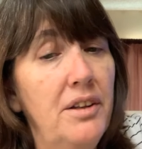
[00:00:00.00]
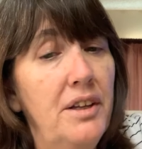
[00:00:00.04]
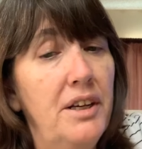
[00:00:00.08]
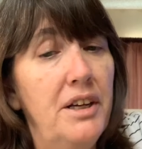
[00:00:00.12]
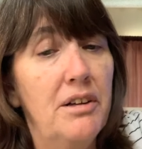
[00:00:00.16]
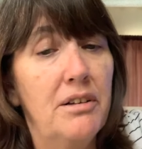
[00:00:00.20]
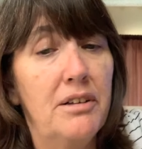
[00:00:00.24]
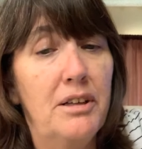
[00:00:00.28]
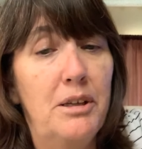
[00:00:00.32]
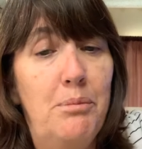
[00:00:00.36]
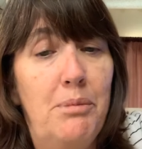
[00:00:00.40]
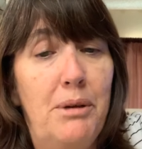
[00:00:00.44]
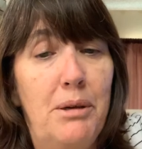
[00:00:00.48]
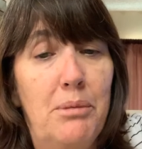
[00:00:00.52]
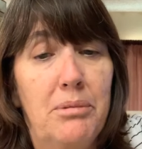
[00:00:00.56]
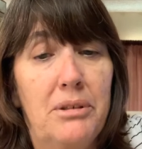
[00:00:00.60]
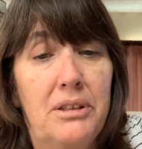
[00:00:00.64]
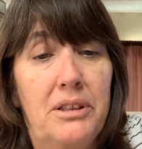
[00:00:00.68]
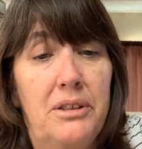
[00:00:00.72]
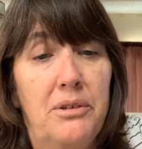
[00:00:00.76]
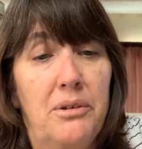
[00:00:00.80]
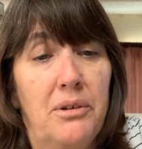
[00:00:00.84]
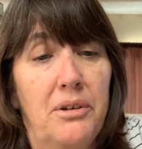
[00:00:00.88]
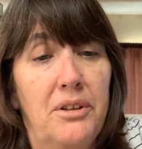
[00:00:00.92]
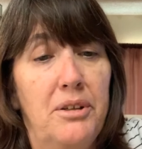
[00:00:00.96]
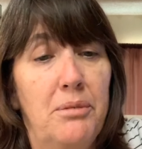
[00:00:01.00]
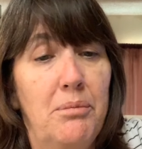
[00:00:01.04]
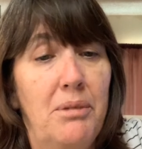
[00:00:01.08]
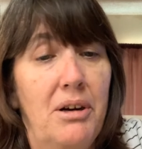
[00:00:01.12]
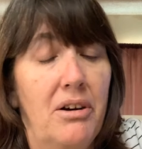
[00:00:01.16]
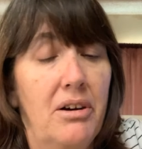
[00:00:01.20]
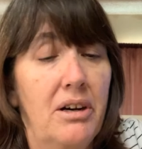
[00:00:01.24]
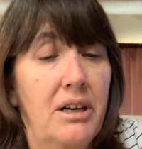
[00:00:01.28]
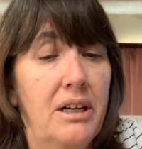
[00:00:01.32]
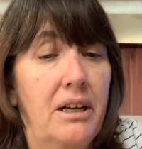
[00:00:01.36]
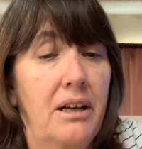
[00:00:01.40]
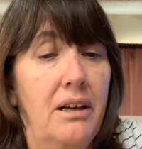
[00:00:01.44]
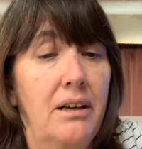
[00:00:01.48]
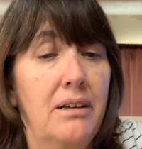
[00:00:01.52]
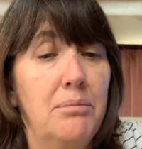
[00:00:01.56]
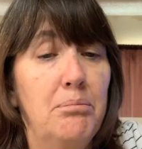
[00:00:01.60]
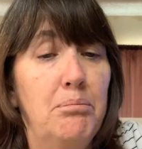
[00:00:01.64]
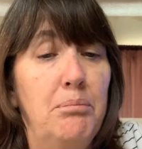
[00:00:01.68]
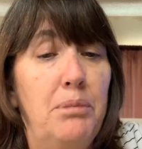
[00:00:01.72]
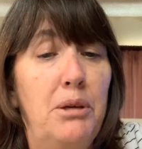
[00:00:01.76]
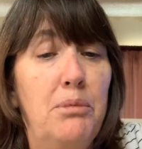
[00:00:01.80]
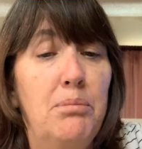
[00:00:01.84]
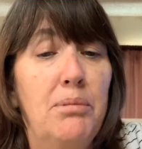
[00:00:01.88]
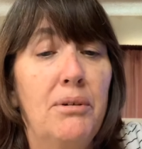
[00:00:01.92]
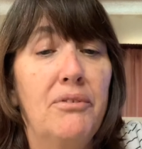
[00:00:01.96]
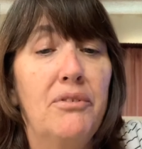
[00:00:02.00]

the only people in North America. People